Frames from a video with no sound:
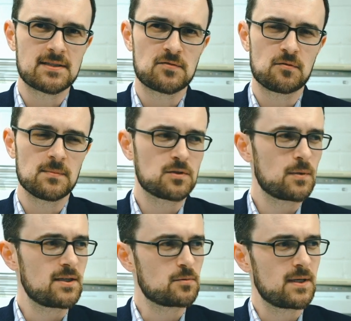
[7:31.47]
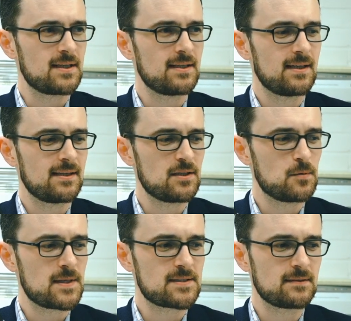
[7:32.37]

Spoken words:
This is from the 2020 US